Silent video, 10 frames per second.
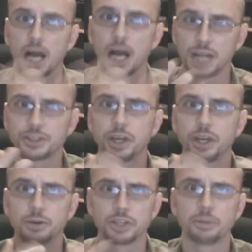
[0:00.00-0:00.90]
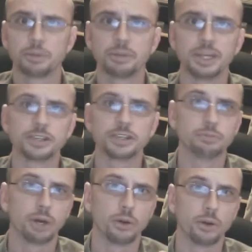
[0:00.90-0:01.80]
Osteo simply means
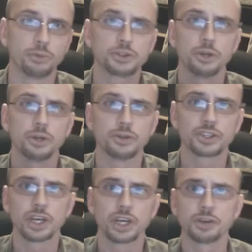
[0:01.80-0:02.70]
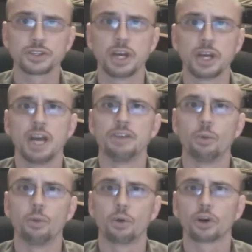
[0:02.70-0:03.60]
bone, so that the cells
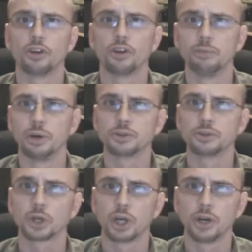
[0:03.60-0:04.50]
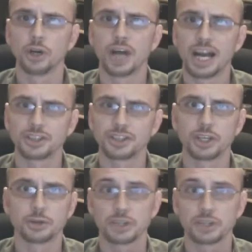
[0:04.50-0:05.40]
that work on the bones are called
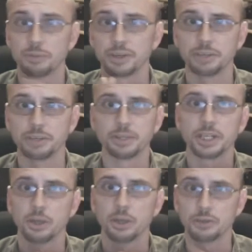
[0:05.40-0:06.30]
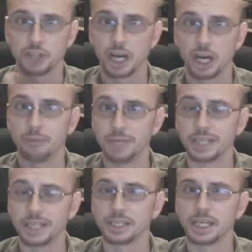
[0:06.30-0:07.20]
osteo something, depending on the job
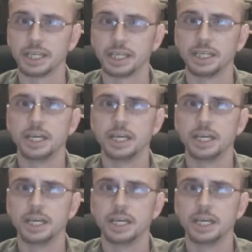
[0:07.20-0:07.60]
being done.